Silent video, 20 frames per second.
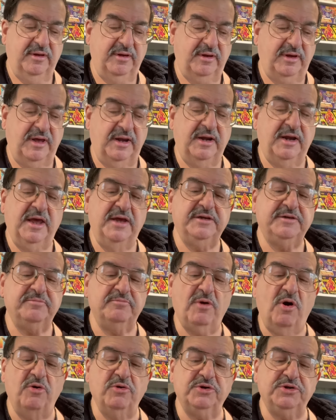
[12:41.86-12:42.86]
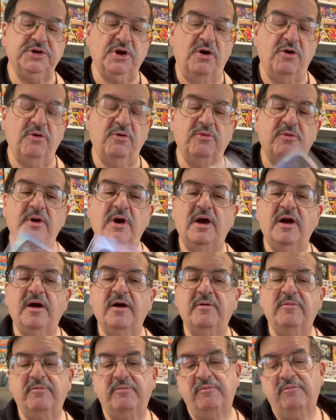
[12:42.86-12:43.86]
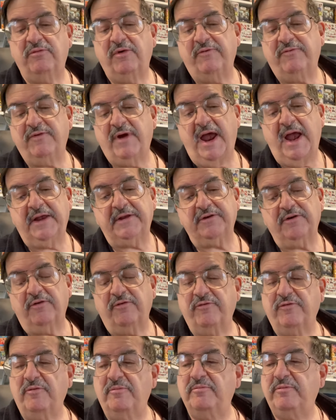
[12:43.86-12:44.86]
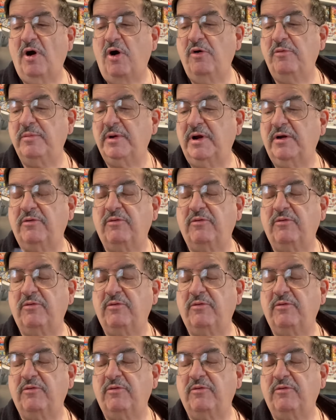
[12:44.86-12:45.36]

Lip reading: Got a nice Mojo refractor from Bowman